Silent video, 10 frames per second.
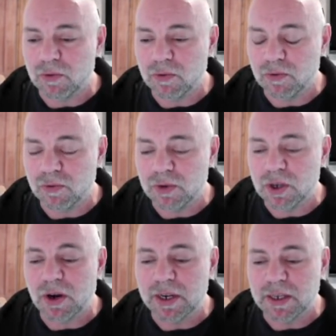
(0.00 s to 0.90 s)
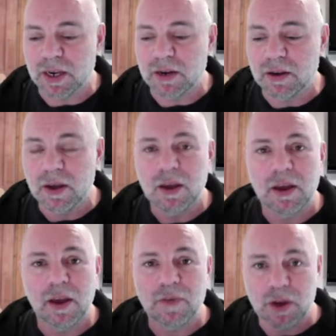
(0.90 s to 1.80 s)
resides in.
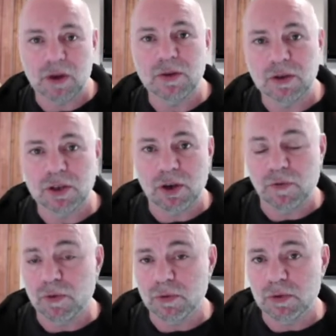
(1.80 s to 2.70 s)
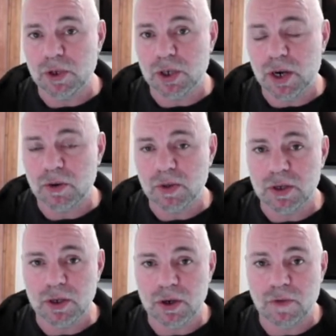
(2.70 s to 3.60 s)
If you go to Joe Fulton's channel,
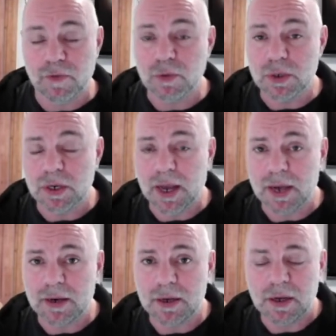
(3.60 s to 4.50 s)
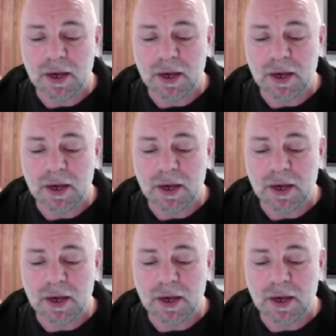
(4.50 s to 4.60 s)
there's Fulton Land,